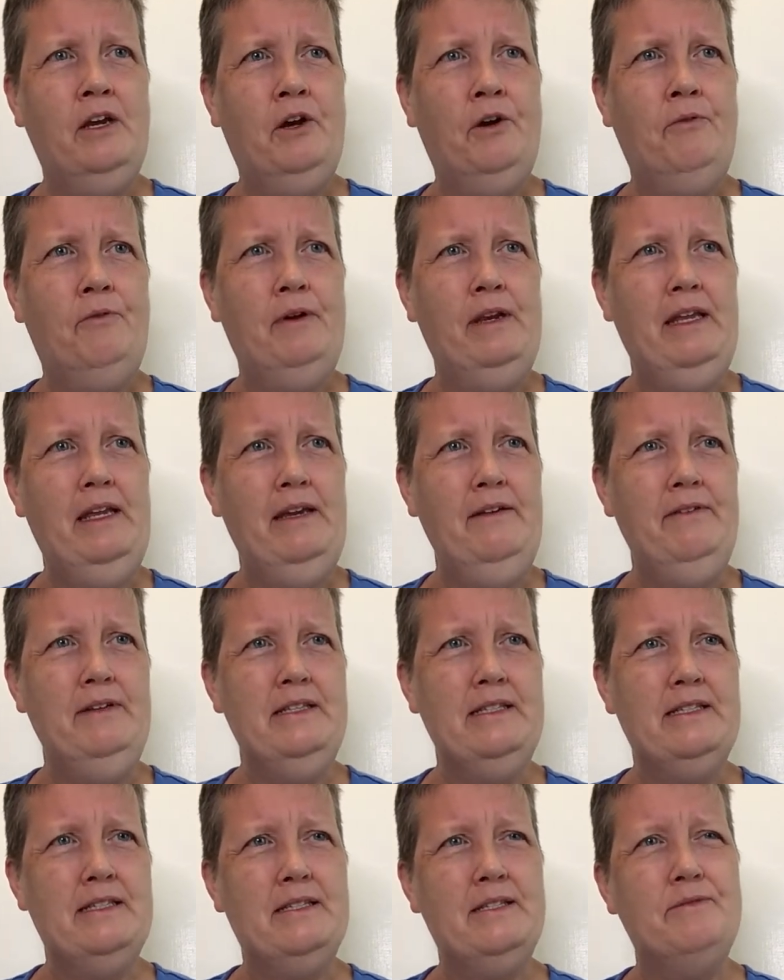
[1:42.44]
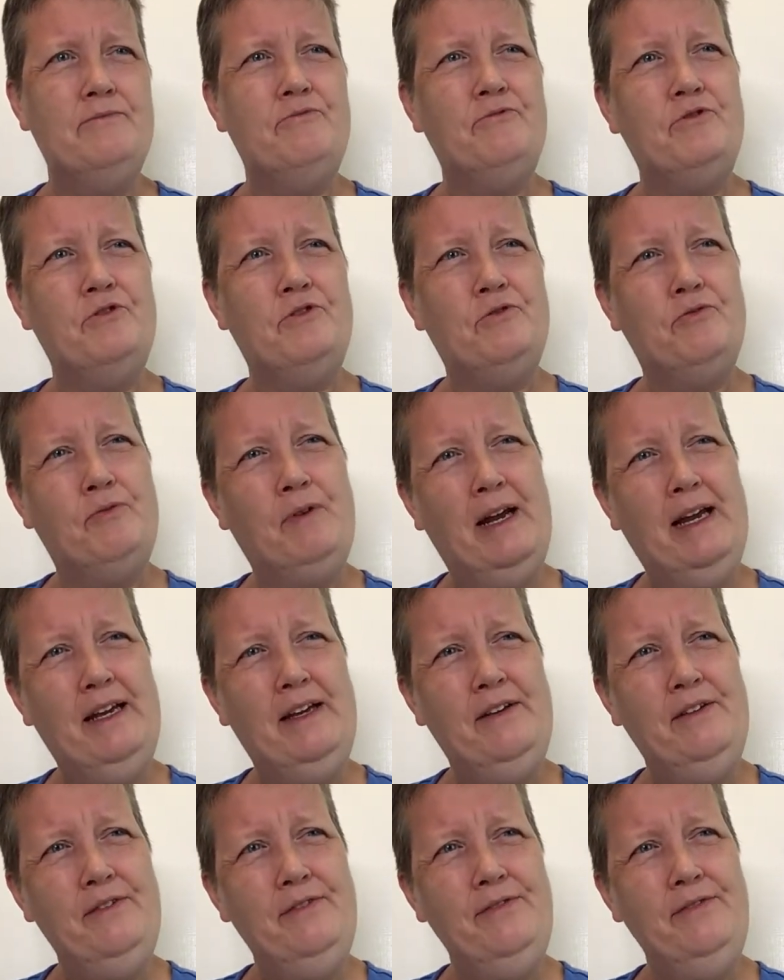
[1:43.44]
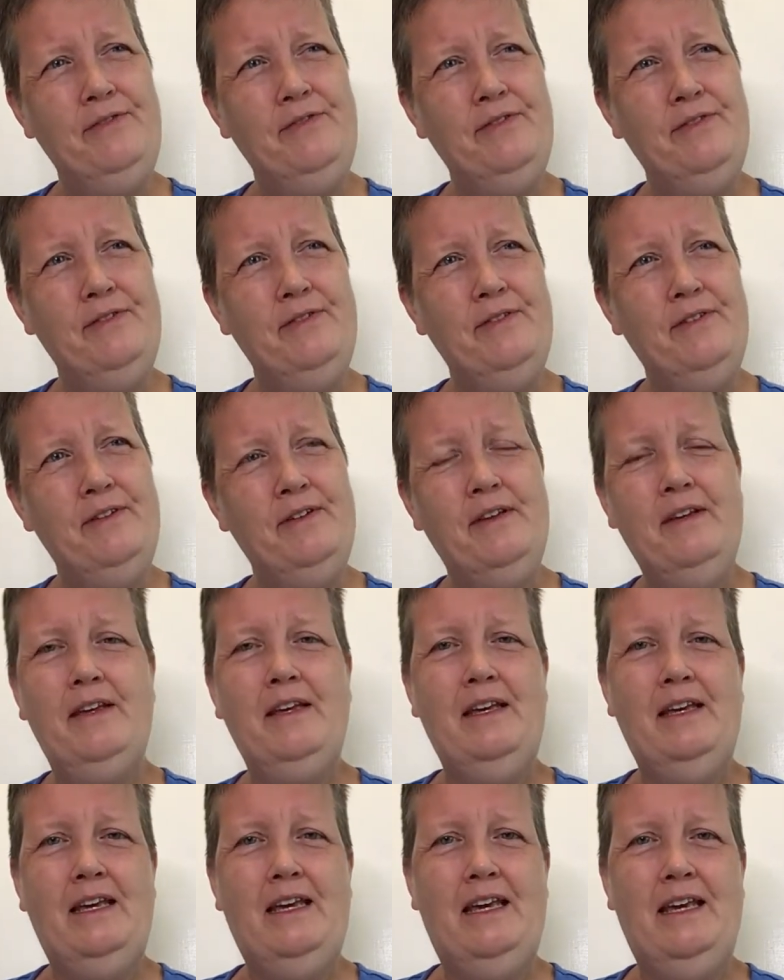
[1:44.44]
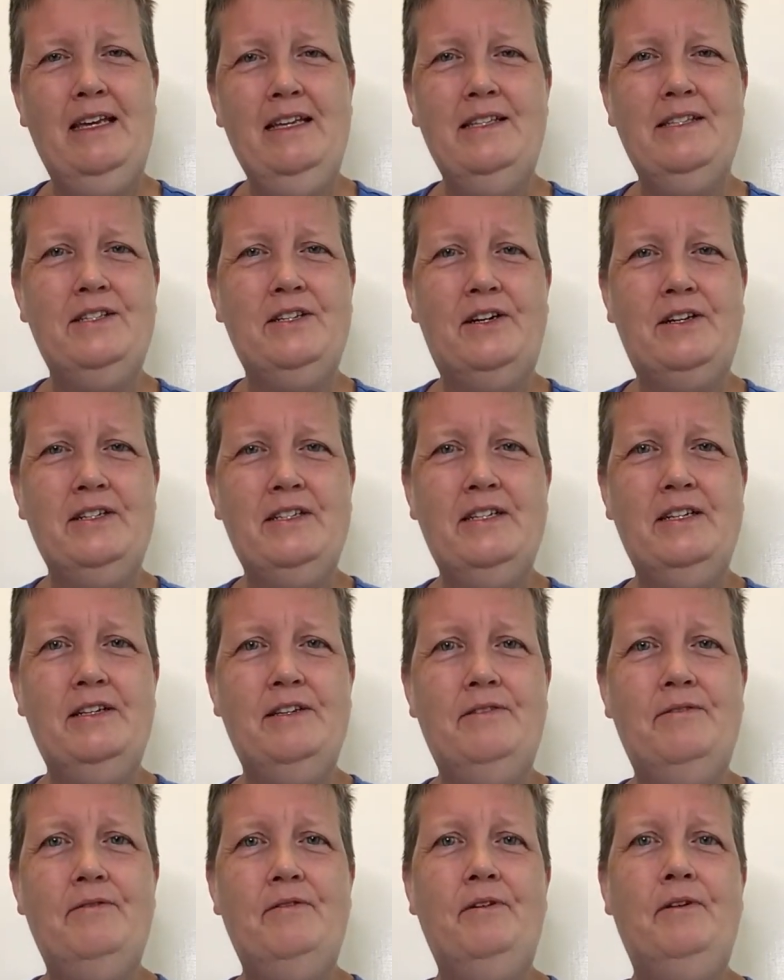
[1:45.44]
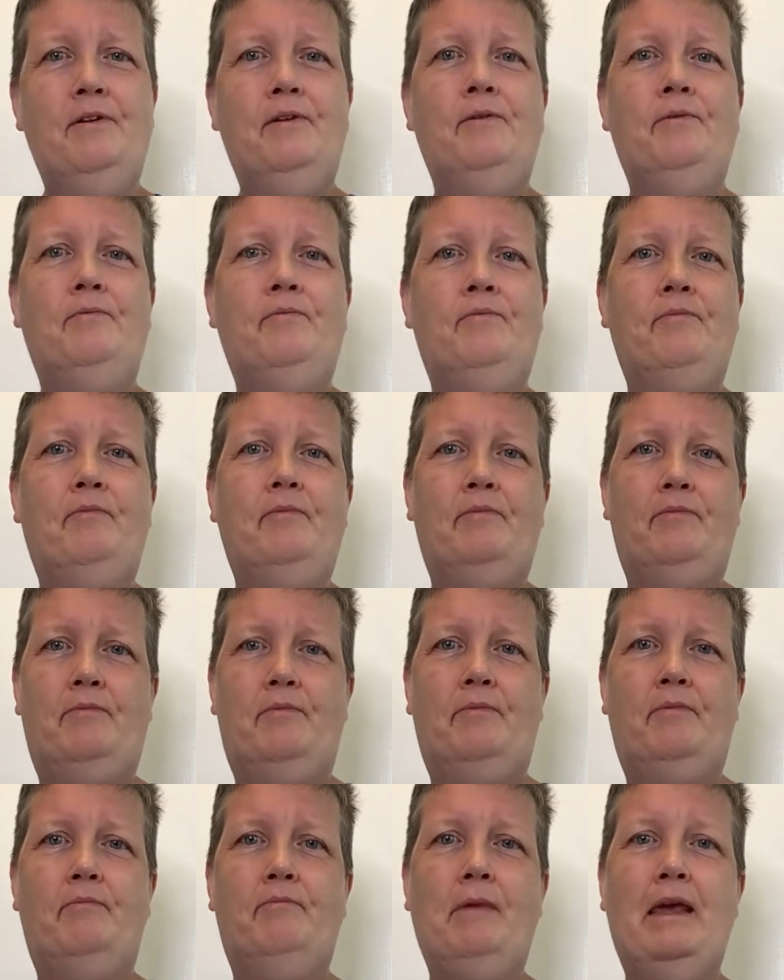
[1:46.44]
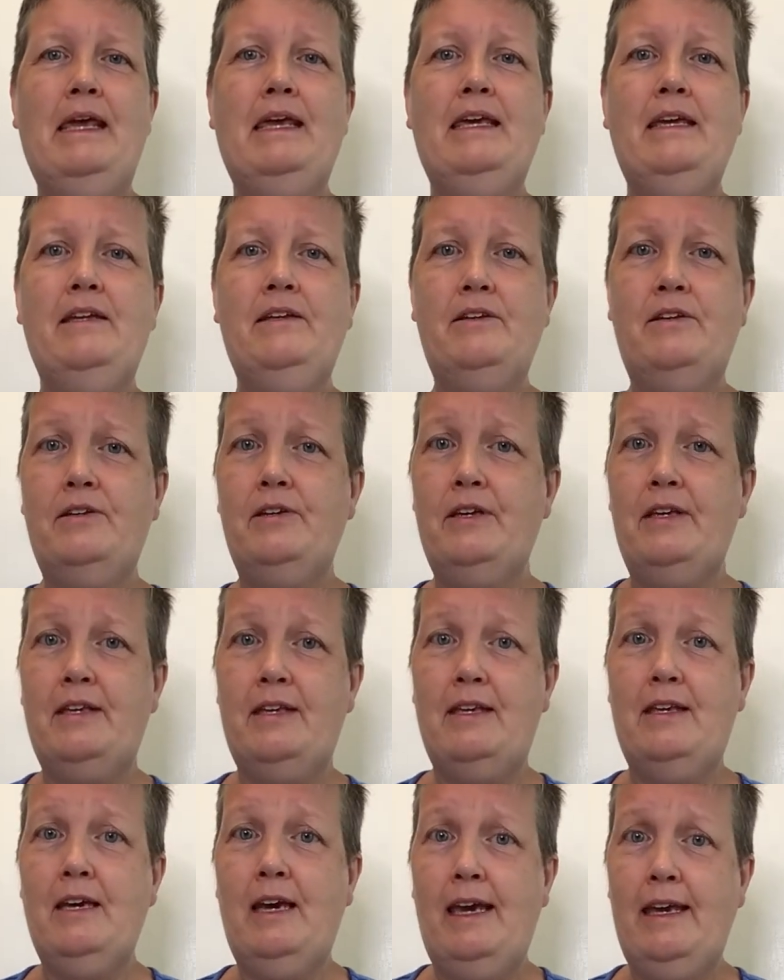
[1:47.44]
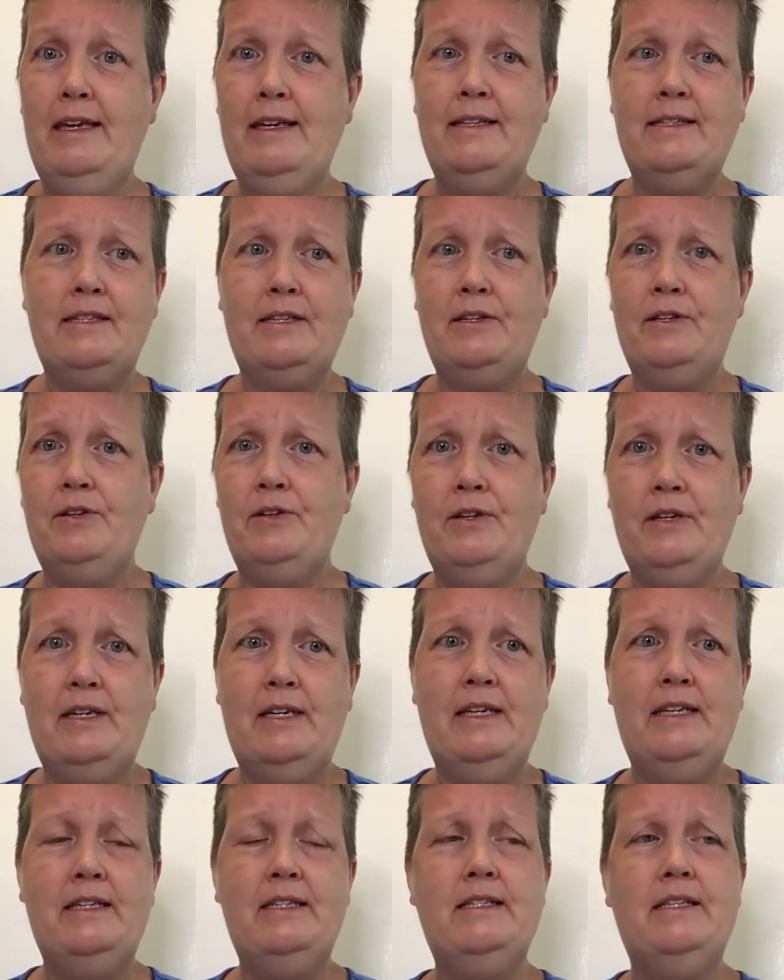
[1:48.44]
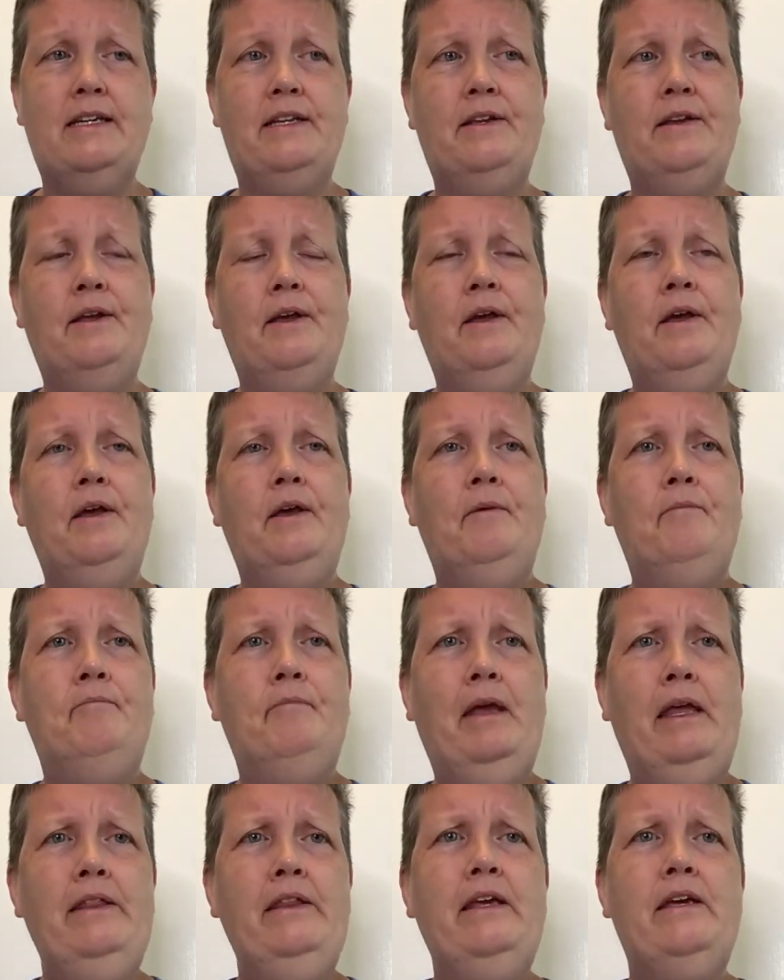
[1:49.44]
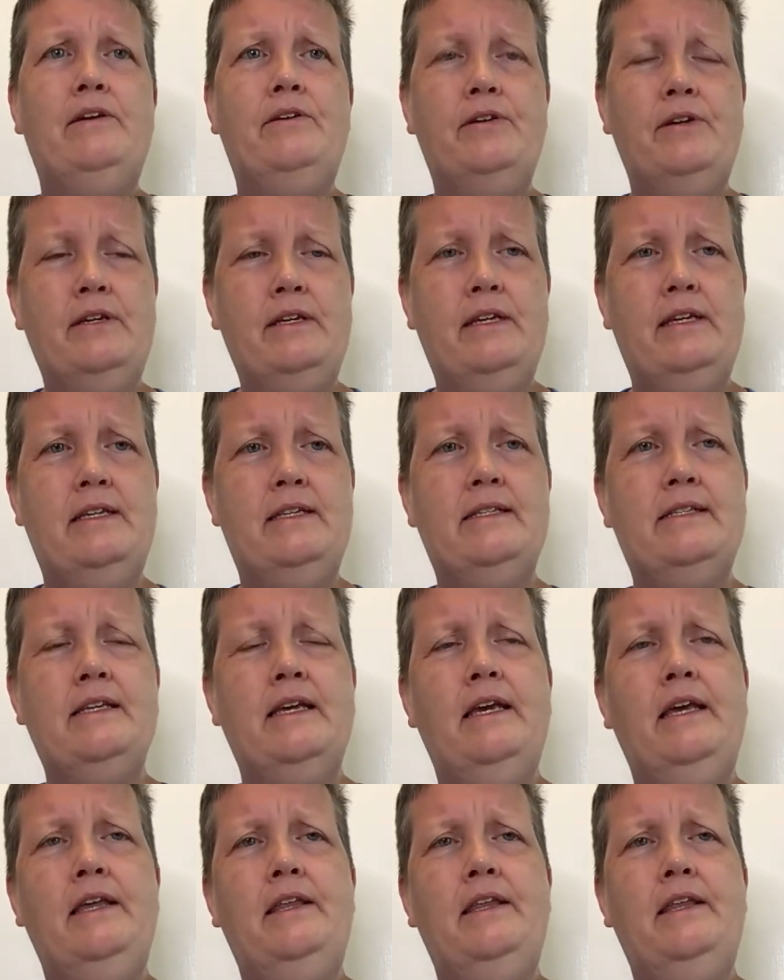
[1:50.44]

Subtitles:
when he was 12, he started making cakes and cookies, and mainly cookies.